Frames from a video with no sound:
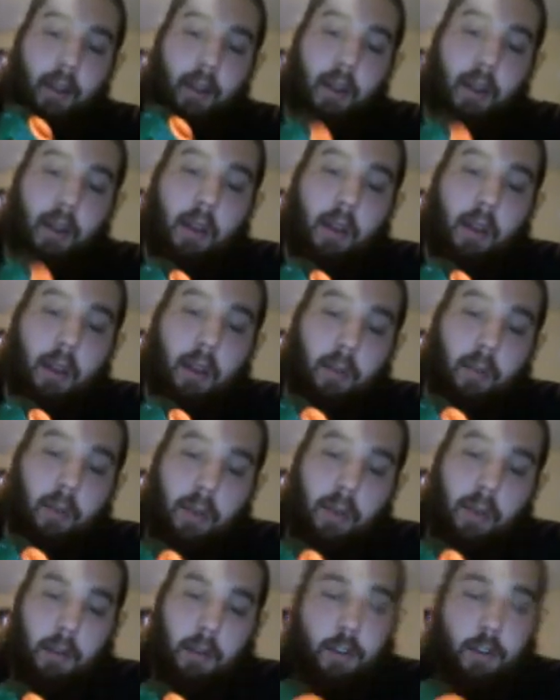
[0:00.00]
It'll be
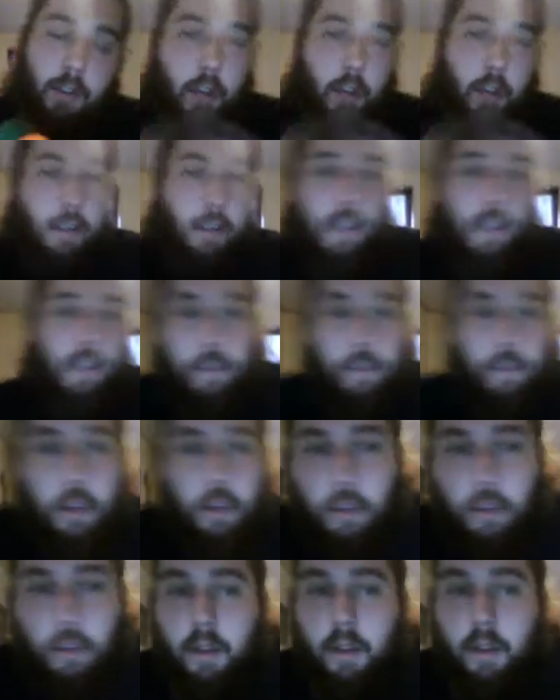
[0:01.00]
interesting to see if you could do
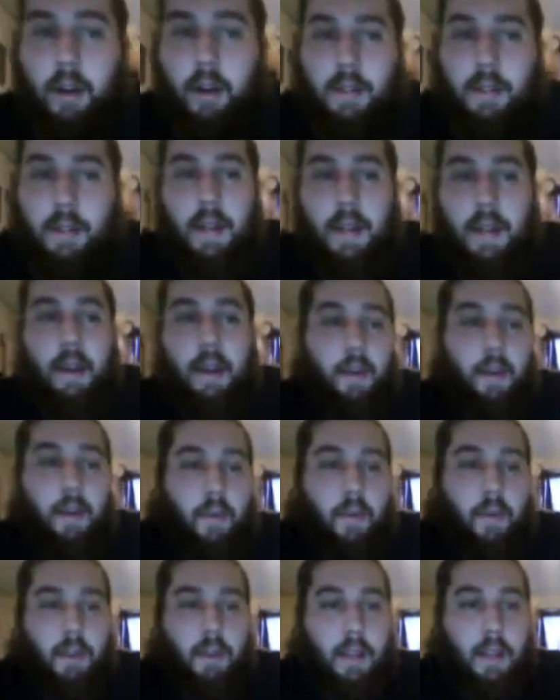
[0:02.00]
the standard ones
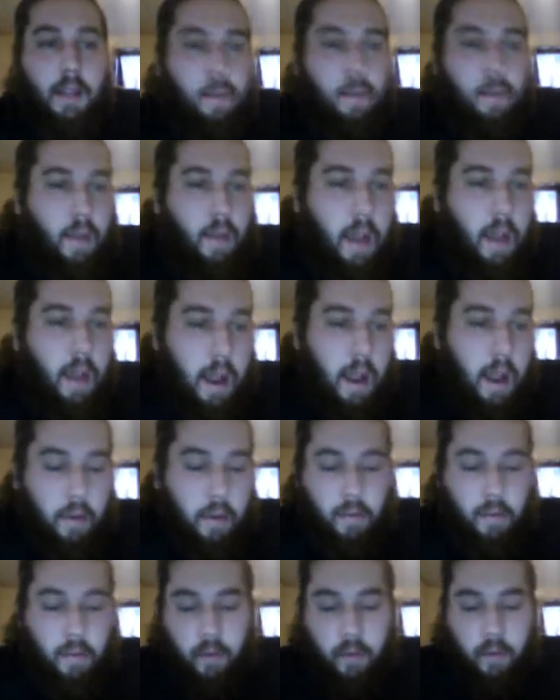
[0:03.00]
like air
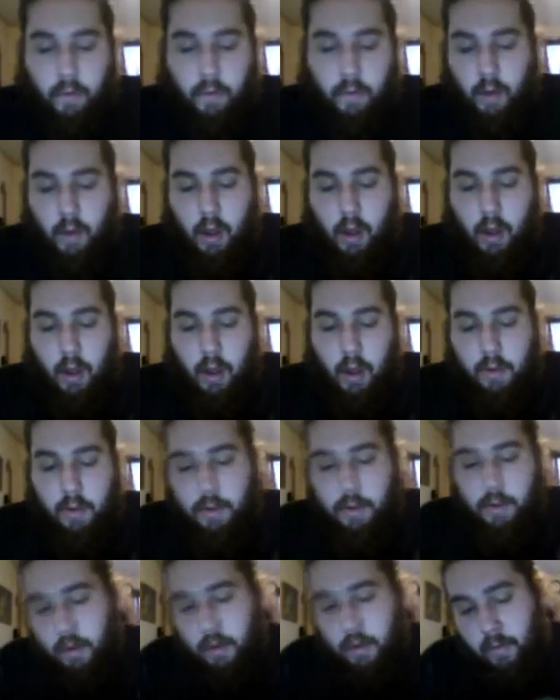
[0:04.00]
restrictor
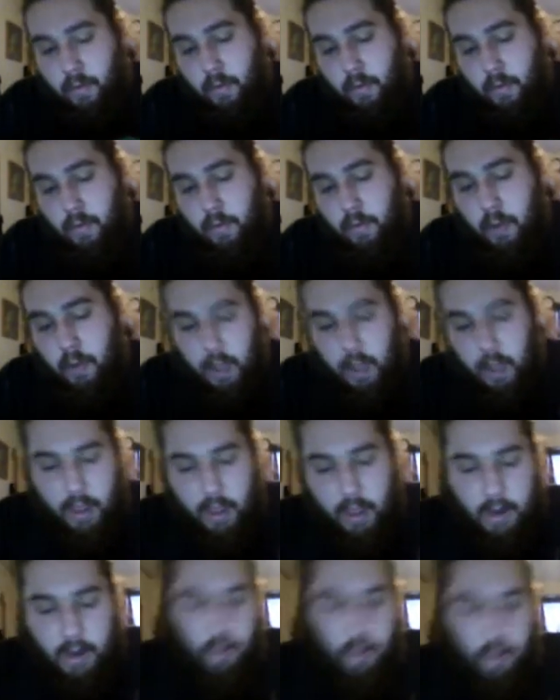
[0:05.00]
removal and
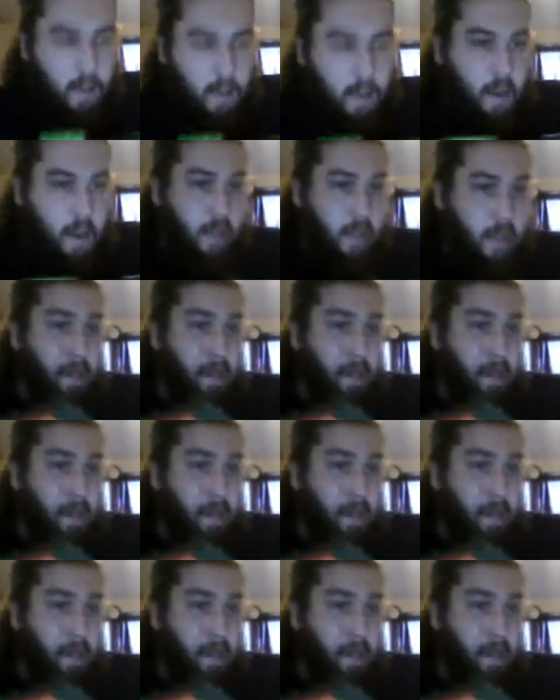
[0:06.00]
the penny